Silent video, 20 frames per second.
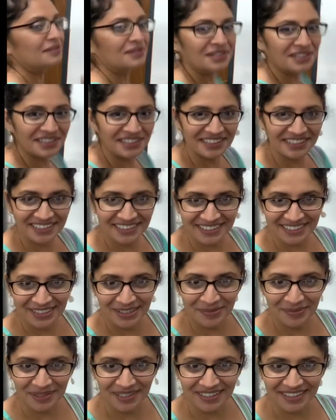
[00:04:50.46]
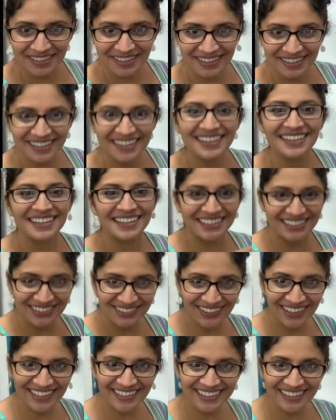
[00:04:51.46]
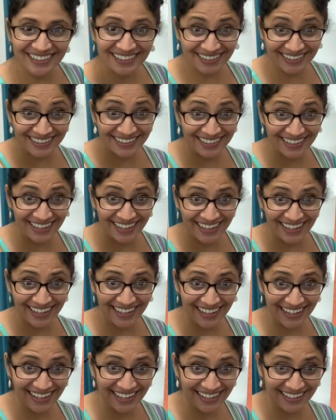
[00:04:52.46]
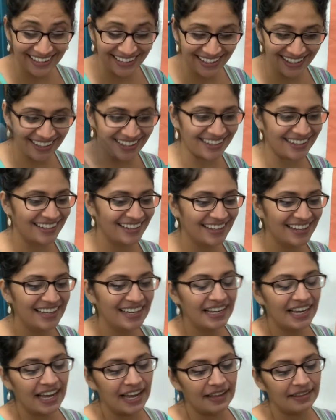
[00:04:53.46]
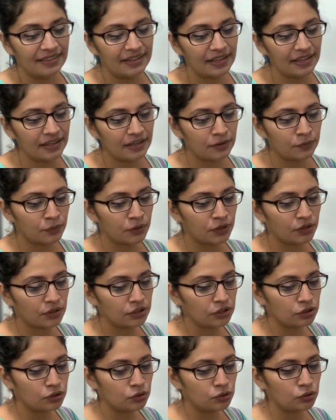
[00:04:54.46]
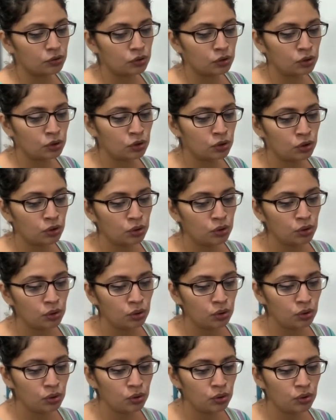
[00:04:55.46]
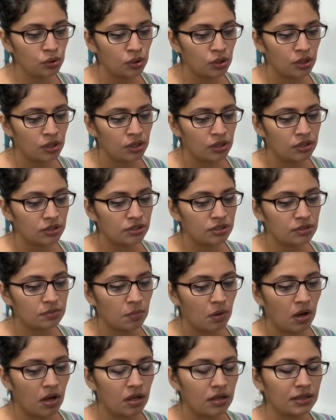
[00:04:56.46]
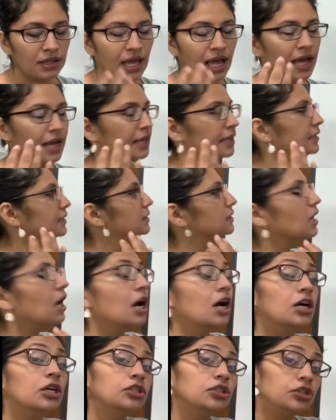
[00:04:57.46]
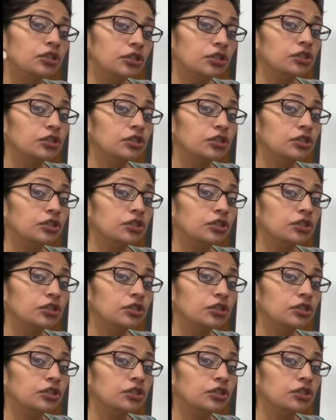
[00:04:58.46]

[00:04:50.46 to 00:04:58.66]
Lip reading: do you think that's gonna be? That's right, the head, yeah. And then we're gonna do 2 small lines under the